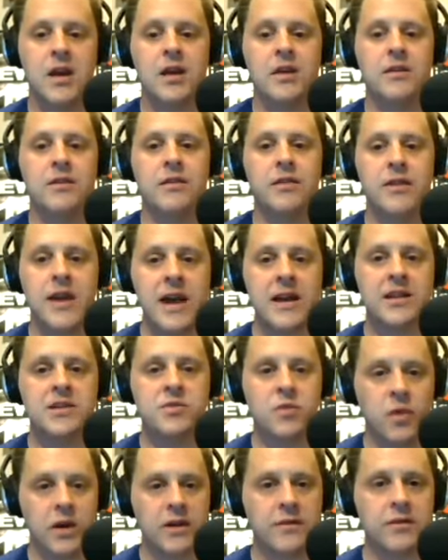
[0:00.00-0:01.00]
That is
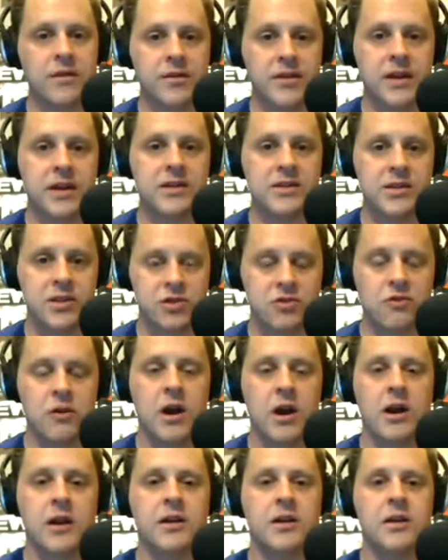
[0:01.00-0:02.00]
one of the things at
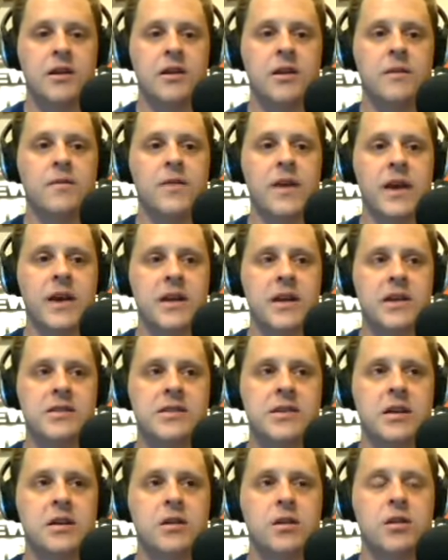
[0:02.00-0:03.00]
Schrock that is
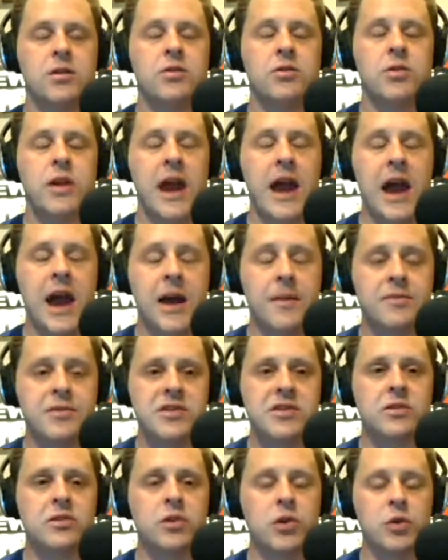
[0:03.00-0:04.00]

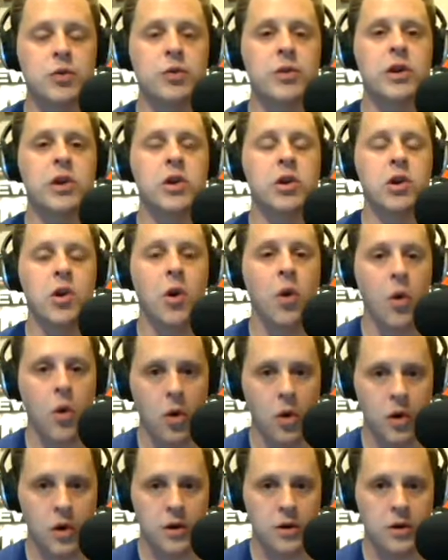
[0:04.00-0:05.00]
absolutely
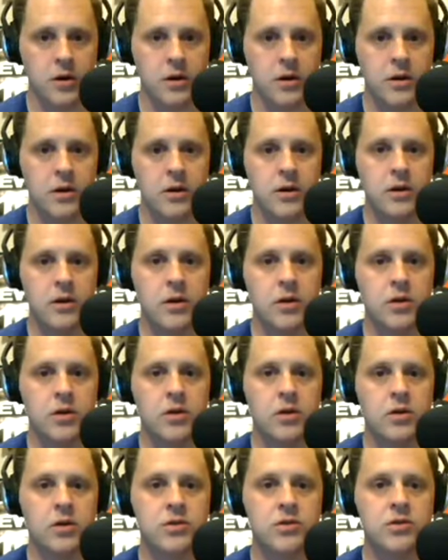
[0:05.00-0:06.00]
core
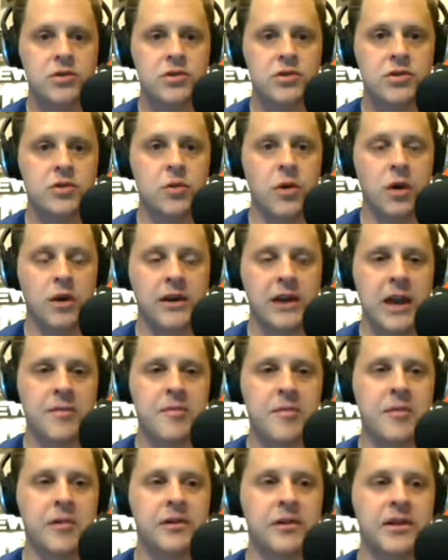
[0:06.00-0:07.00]
to our
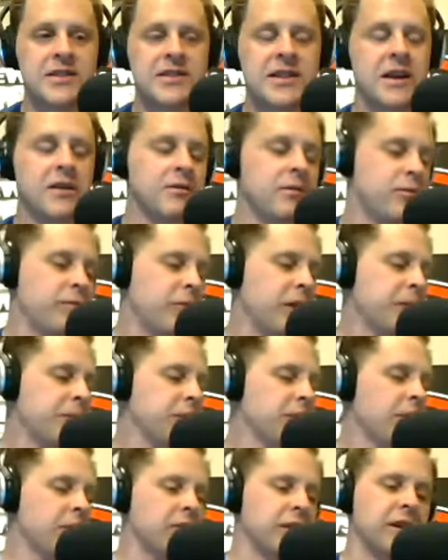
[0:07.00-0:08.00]
capabilities. Now, people
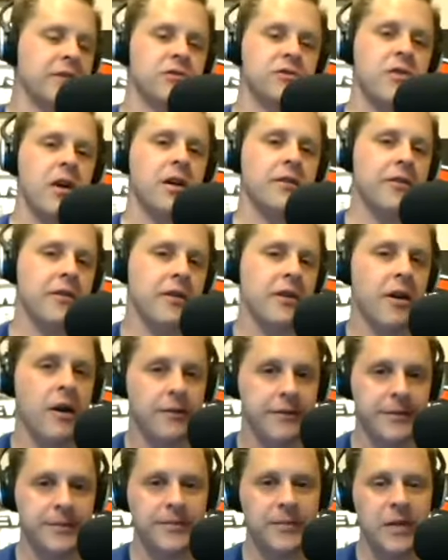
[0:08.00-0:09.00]
don't leave Schrock very
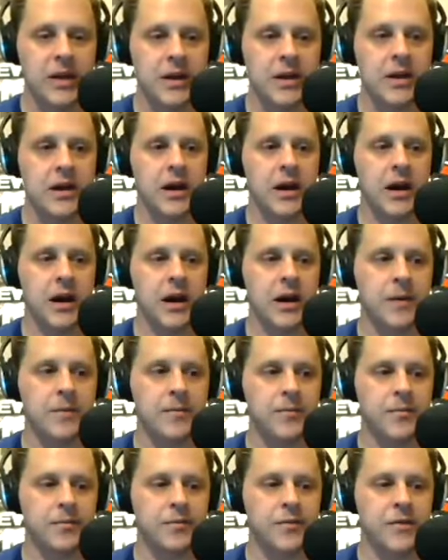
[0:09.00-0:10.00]
often.
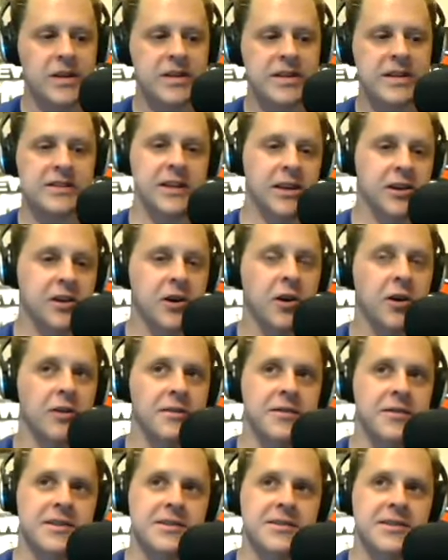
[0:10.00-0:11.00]
Um, sounds like a cult,
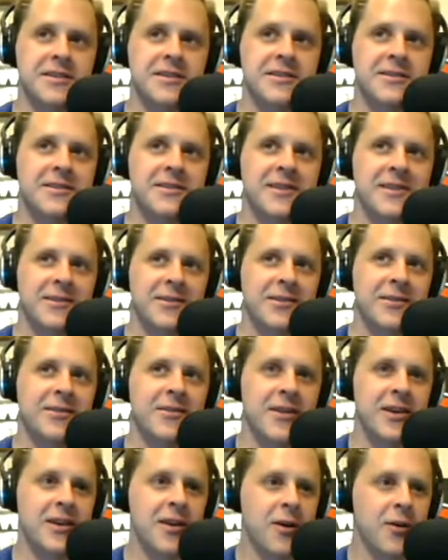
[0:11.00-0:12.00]
doesn't it? You know,
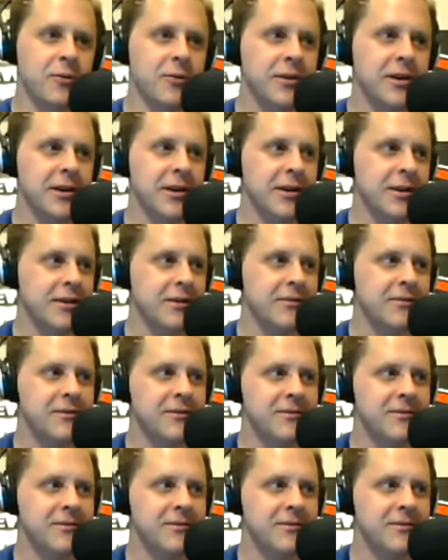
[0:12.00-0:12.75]
they don't leave.